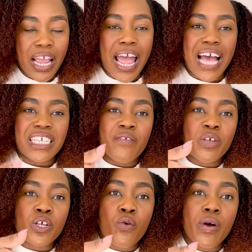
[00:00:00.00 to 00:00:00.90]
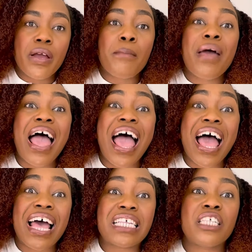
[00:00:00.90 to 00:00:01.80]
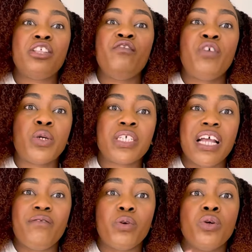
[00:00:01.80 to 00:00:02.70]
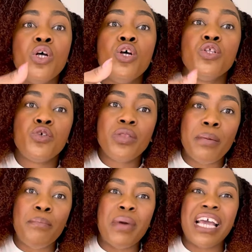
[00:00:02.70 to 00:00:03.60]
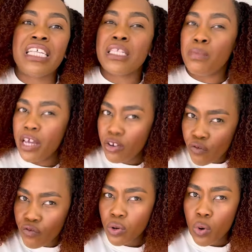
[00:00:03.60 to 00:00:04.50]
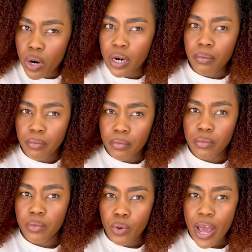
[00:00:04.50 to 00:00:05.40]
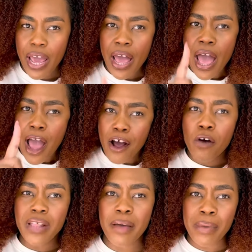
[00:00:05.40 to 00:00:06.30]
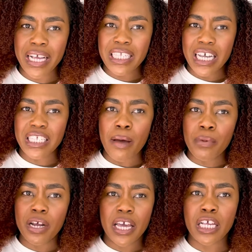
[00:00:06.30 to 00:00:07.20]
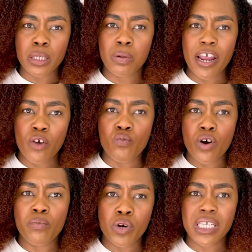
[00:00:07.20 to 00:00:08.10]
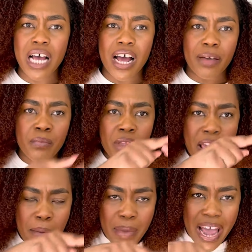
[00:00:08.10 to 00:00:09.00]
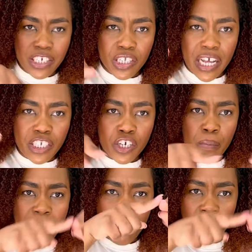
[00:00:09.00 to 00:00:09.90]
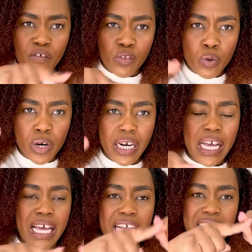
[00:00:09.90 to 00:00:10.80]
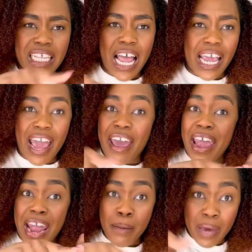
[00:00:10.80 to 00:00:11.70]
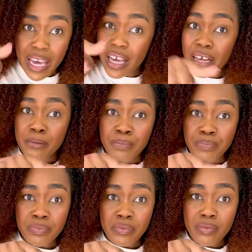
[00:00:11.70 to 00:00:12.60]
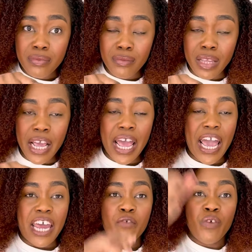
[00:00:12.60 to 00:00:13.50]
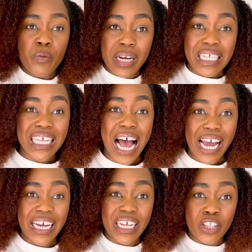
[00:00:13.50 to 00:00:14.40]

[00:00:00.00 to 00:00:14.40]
as if it's going past the first level to the basement floor, okay? I hope that makes sense. I'm gonna explain it one more time. Imagine that your pelvic floor is like a hammock, and if we were to tighten